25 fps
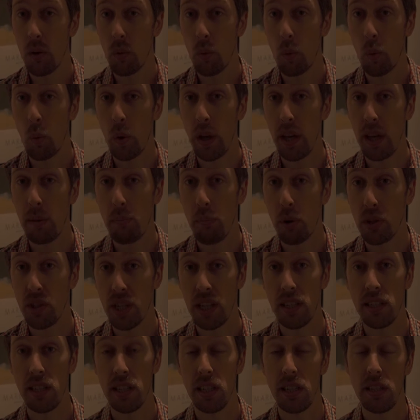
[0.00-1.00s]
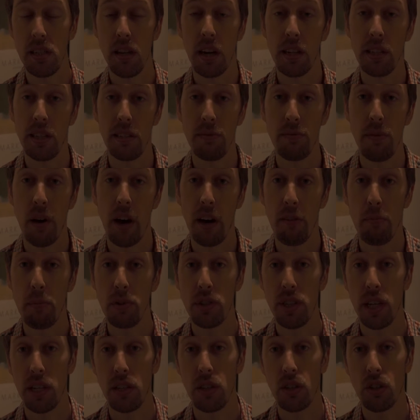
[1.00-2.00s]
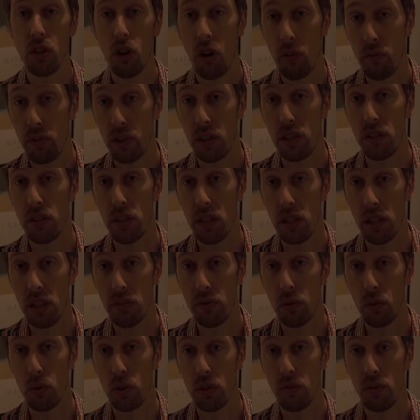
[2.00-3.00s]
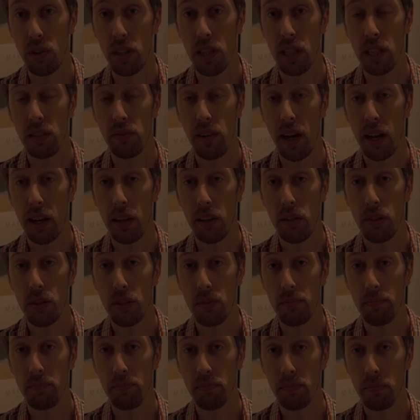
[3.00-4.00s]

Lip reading: We presented 95% confidence intervals for these values.